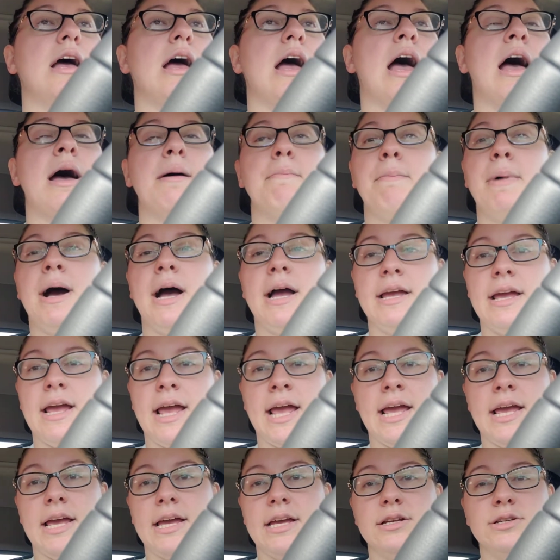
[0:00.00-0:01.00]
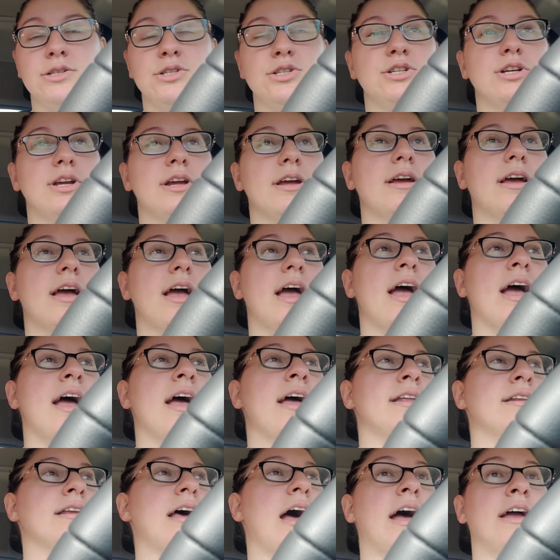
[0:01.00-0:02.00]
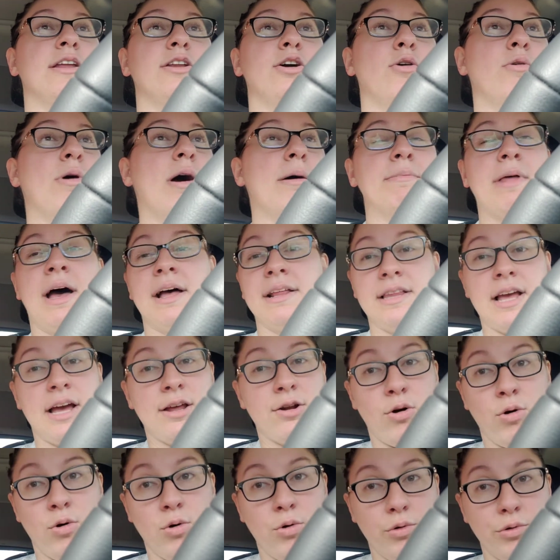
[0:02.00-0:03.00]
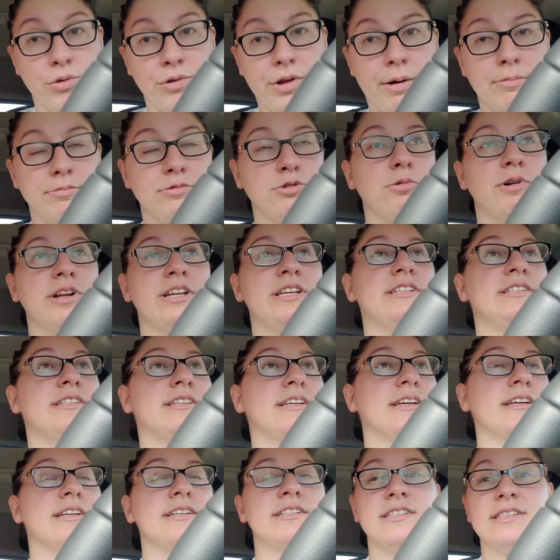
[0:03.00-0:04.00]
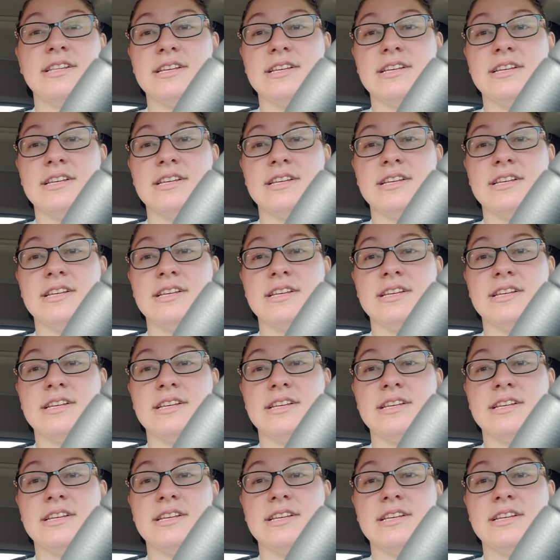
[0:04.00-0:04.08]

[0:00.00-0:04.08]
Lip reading: at my age, and I know I'm not that old, I'm 26.